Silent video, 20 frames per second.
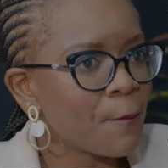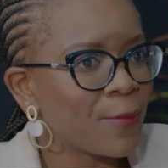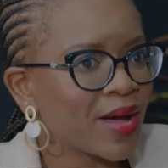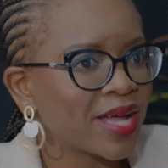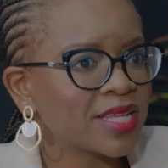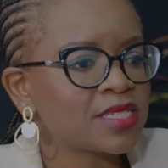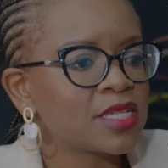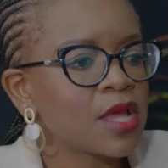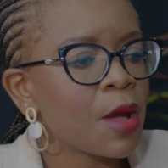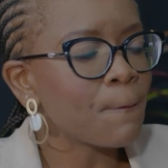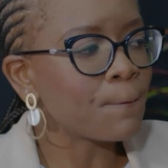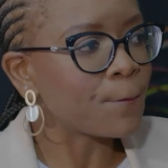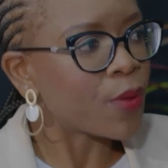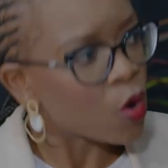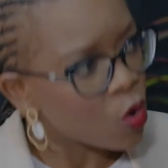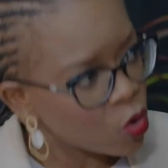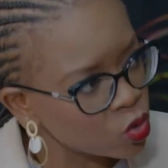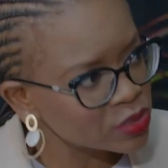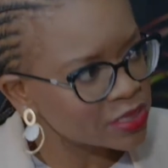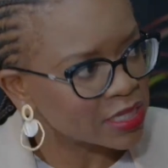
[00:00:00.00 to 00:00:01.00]
but
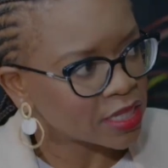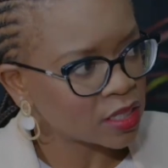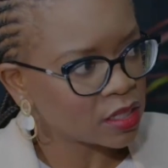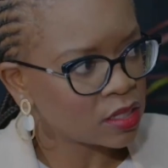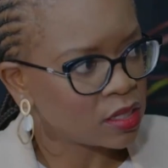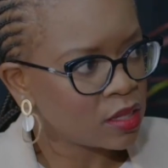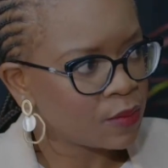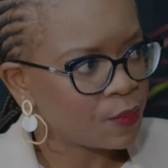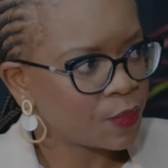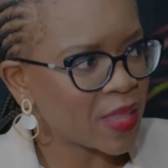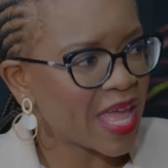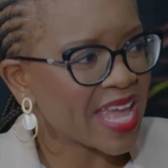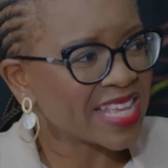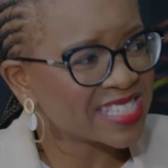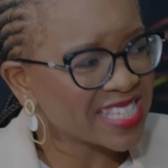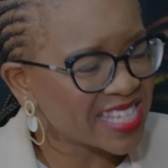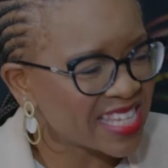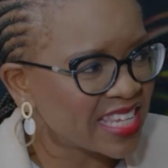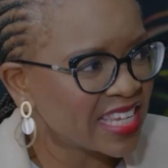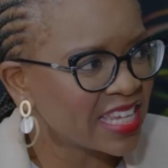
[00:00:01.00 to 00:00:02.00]
posing
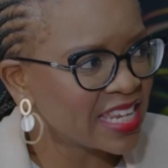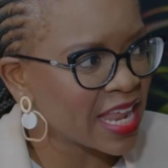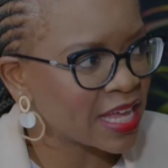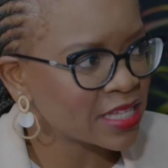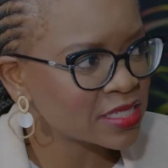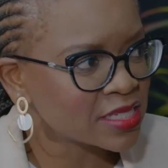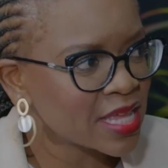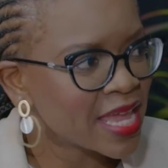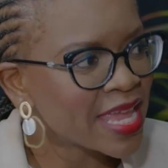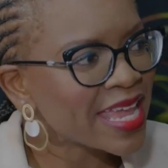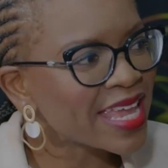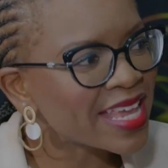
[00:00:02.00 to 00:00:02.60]
as healers?